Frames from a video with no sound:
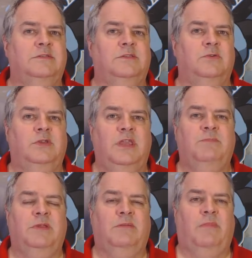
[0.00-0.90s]
to
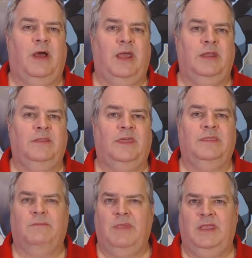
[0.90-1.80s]
keep in mind
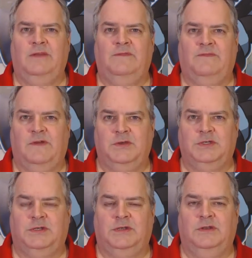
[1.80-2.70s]
that the main
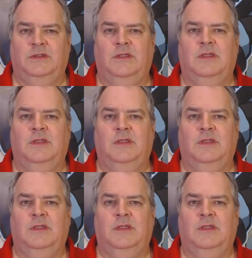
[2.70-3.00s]
function